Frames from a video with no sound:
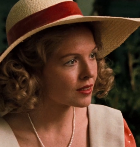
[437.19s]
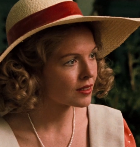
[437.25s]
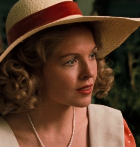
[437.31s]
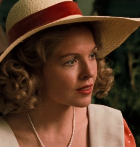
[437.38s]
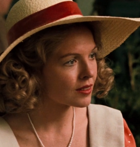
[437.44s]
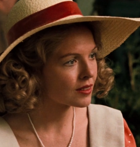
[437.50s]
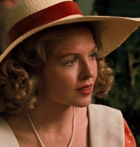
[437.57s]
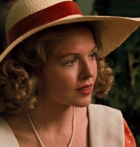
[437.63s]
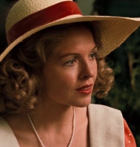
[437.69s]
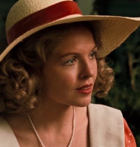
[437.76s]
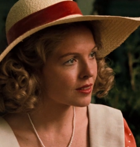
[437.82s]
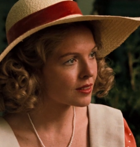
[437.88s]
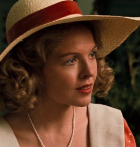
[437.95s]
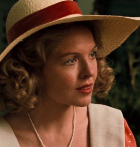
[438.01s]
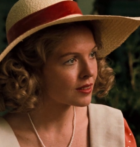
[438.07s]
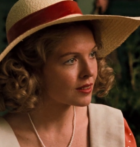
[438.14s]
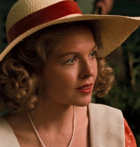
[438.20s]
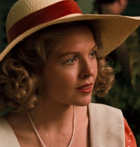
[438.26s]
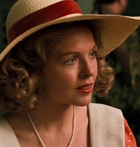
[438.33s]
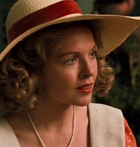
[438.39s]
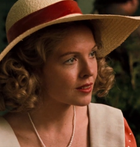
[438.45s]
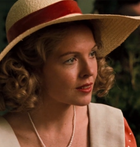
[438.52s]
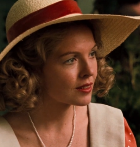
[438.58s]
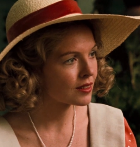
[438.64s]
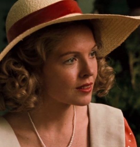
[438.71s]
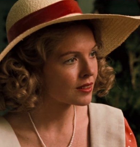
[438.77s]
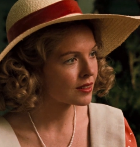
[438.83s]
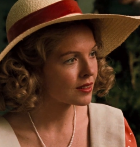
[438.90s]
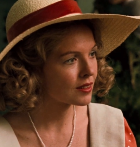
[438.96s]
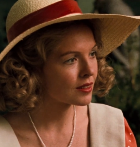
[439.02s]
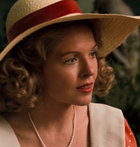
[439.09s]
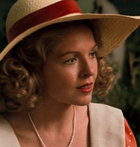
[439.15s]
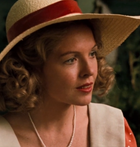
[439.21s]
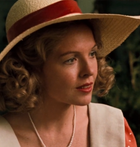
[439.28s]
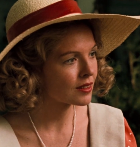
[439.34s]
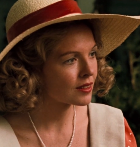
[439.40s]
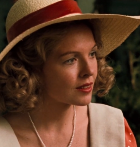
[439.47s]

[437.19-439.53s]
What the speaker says: (no one is talking)